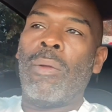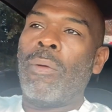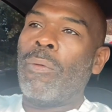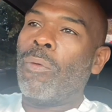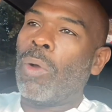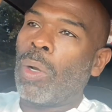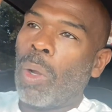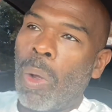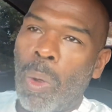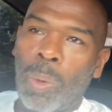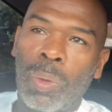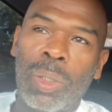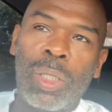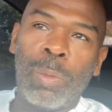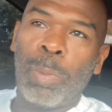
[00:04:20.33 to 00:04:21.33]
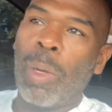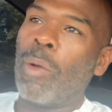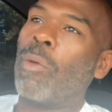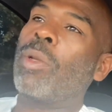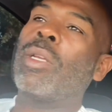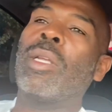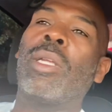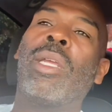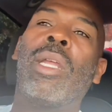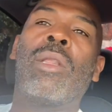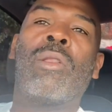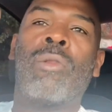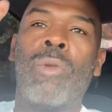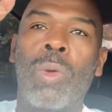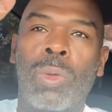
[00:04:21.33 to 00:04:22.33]
for the Holy Spirit to get
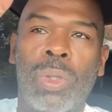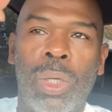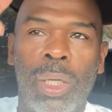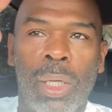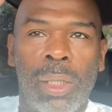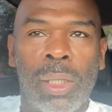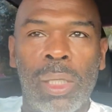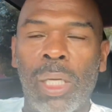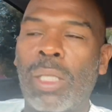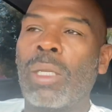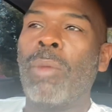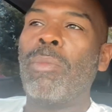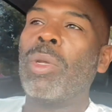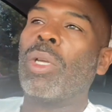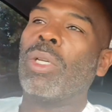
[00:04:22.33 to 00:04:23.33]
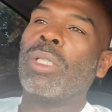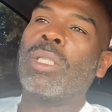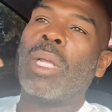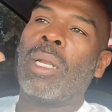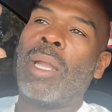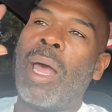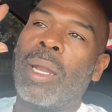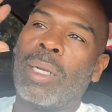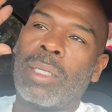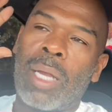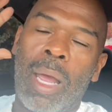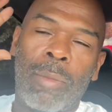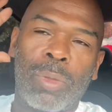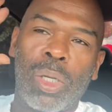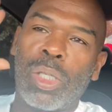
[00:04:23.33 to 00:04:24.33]
through to your system, because a lot of
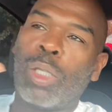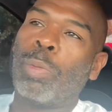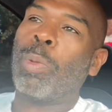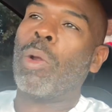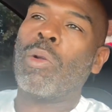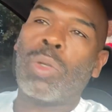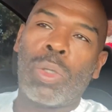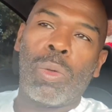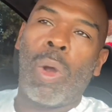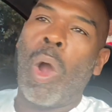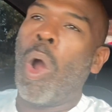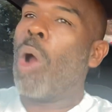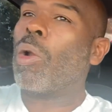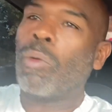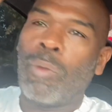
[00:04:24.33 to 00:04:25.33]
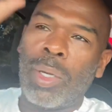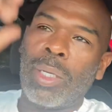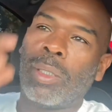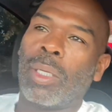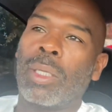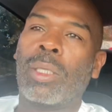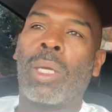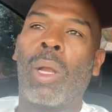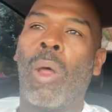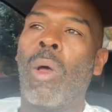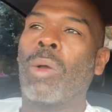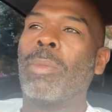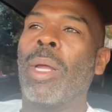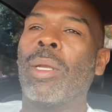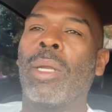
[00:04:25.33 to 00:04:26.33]
times your spiritual arteries is
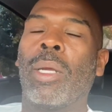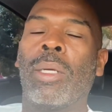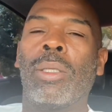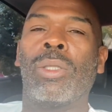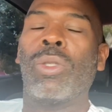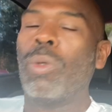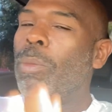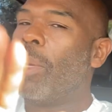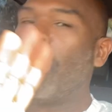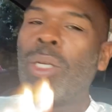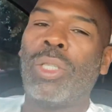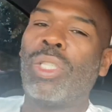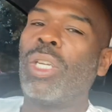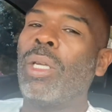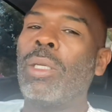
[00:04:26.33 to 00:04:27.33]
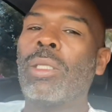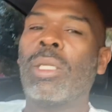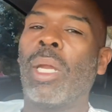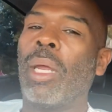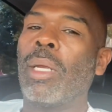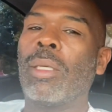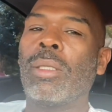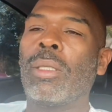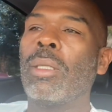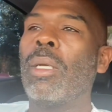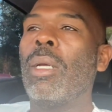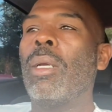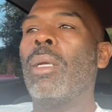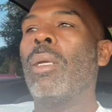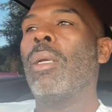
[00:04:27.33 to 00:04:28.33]
clogged, my nigga. Too many cheesesteaks.
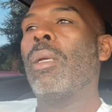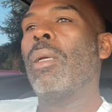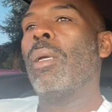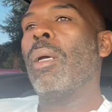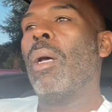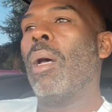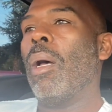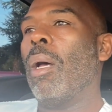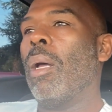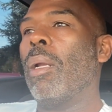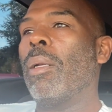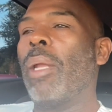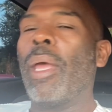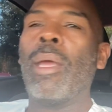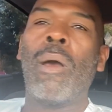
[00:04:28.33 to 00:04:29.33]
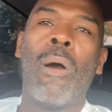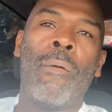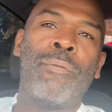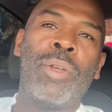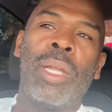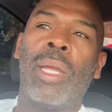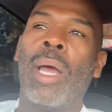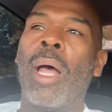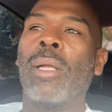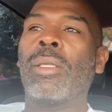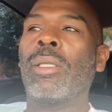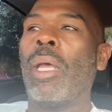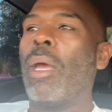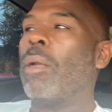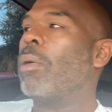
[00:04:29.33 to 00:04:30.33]
Uh, lay off Deion
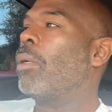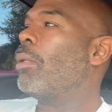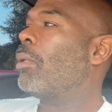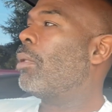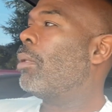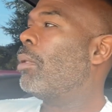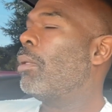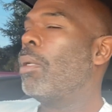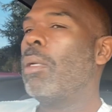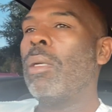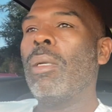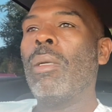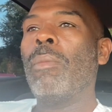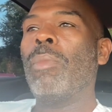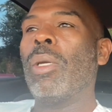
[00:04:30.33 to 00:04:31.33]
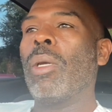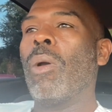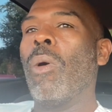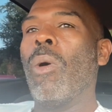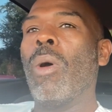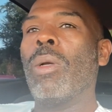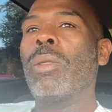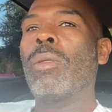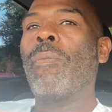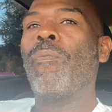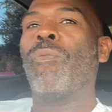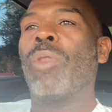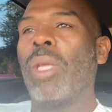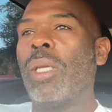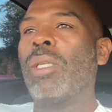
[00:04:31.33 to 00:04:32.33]
Sanders because
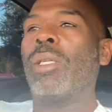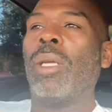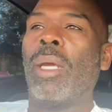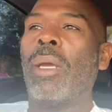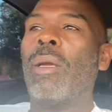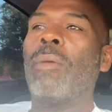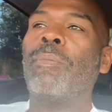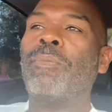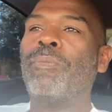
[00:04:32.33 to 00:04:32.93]
this year